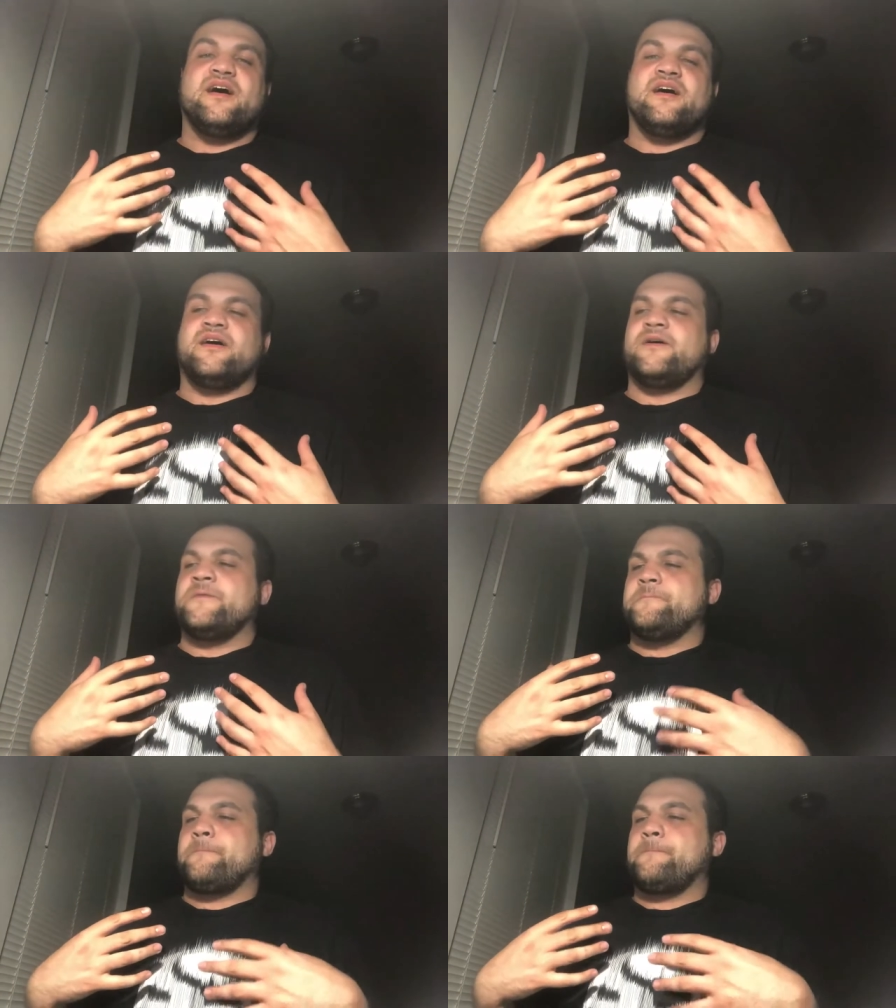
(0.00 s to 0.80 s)

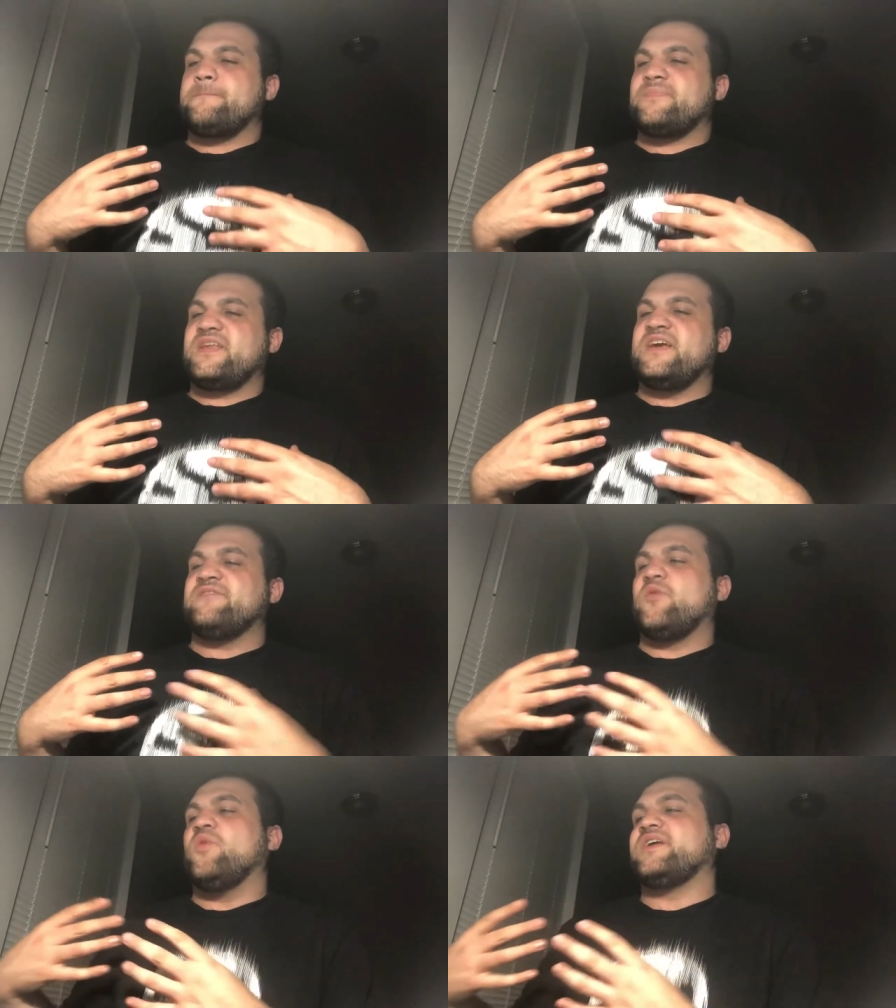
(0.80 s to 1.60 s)
um,
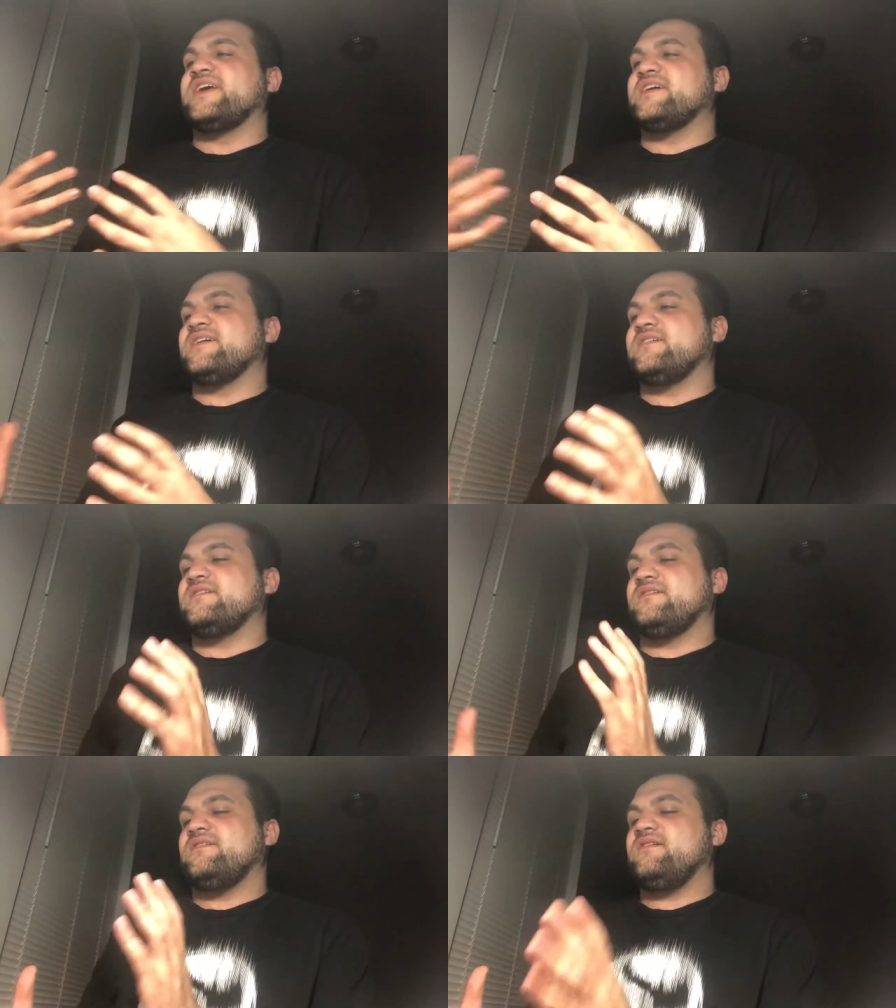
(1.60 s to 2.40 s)
if I want to get,
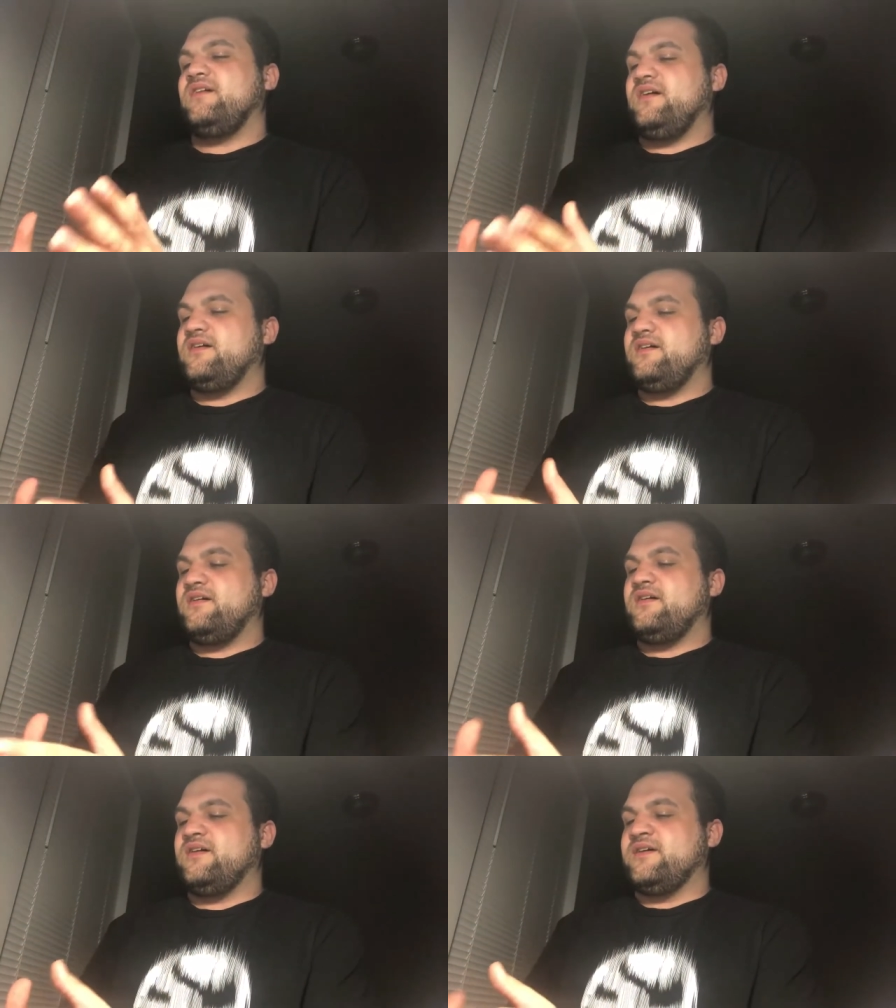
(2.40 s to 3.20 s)

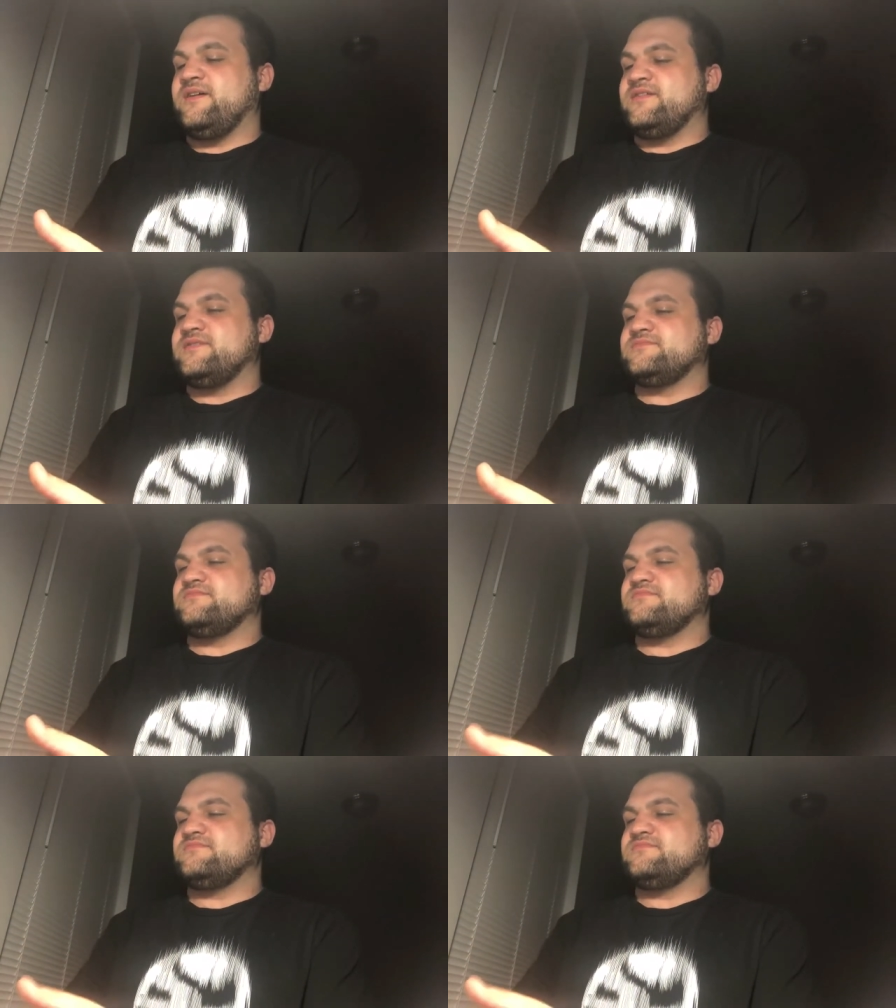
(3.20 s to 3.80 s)
uh,